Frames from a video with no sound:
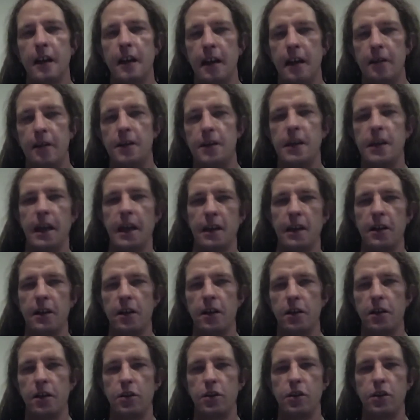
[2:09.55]
kind of
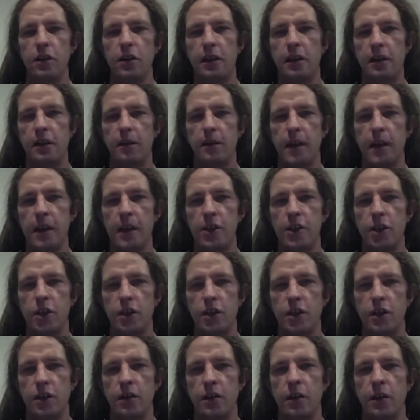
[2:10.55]
technological
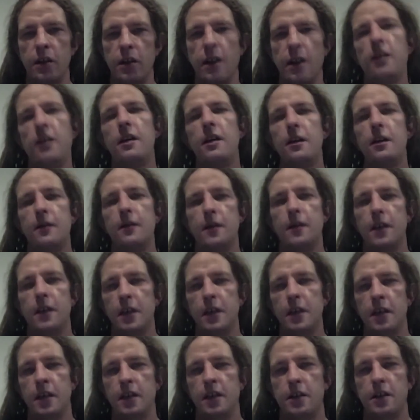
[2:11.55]
innovation,
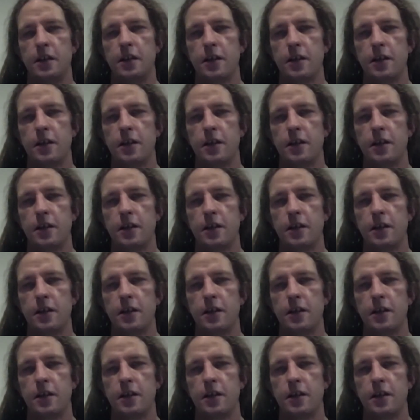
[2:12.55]
that